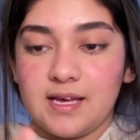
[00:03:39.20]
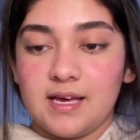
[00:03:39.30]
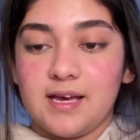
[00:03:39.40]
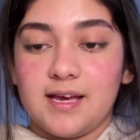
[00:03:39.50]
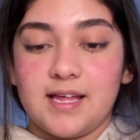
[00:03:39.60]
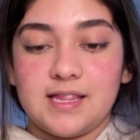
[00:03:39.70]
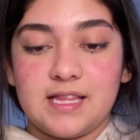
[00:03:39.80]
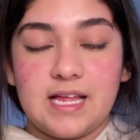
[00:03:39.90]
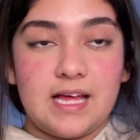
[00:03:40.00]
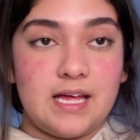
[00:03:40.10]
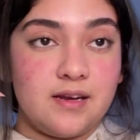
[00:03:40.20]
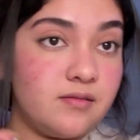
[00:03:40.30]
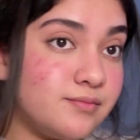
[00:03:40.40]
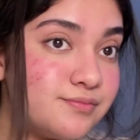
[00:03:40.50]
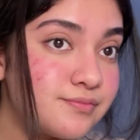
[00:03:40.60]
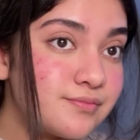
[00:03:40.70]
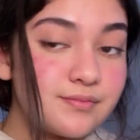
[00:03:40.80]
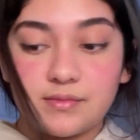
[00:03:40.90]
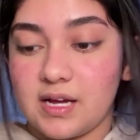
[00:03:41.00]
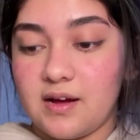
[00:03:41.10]
And then
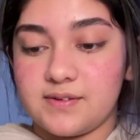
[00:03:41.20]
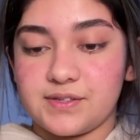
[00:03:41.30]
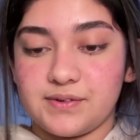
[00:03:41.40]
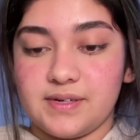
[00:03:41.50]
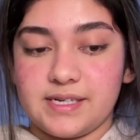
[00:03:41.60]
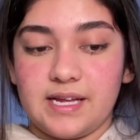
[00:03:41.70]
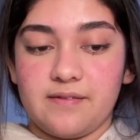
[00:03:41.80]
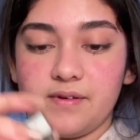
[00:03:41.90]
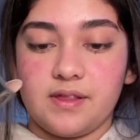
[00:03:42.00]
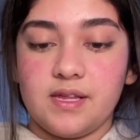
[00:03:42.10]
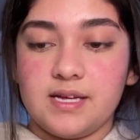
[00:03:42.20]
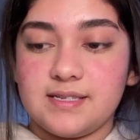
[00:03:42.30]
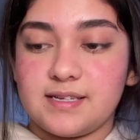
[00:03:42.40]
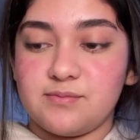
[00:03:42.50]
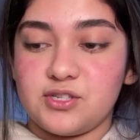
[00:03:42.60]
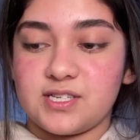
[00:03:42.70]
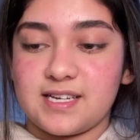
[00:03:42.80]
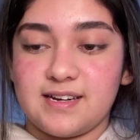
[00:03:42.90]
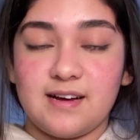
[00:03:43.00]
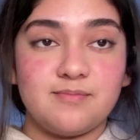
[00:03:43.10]
after we are done with this, I'm just gonna
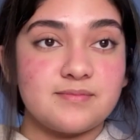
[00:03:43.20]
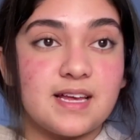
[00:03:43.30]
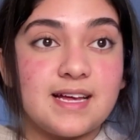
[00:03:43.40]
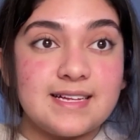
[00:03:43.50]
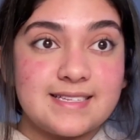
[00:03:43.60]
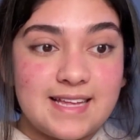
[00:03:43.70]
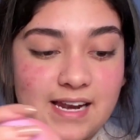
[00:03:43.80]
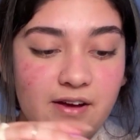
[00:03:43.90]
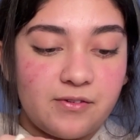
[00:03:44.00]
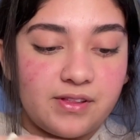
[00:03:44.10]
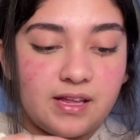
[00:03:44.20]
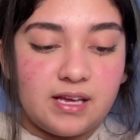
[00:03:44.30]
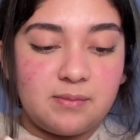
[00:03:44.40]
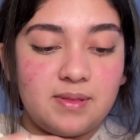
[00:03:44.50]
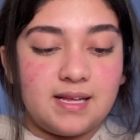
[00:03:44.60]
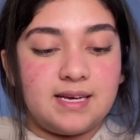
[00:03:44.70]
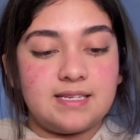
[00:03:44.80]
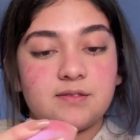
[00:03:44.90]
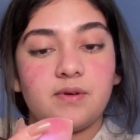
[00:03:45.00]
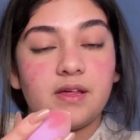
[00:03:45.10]
set everything in place
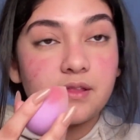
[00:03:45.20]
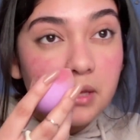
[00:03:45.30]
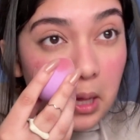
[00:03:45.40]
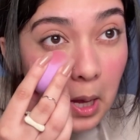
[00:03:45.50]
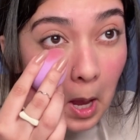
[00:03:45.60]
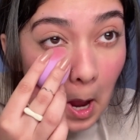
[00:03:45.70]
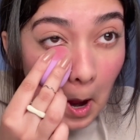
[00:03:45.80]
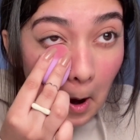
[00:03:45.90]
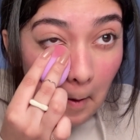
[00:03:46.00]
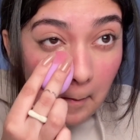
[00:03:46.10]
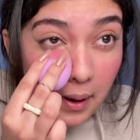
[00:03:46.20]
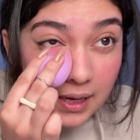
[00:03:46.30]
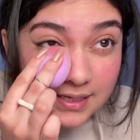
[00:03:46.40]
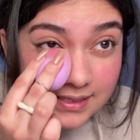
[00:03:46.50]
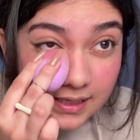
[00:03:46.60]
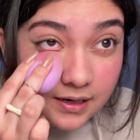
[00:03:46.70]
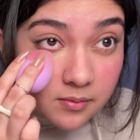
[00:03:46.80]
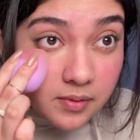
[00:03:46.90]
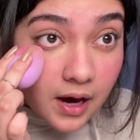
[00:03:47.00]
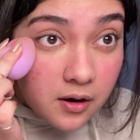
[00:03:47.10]
with my setting
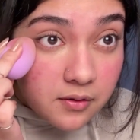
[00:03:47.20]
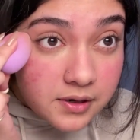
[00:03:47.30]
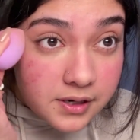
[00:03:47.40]
powder.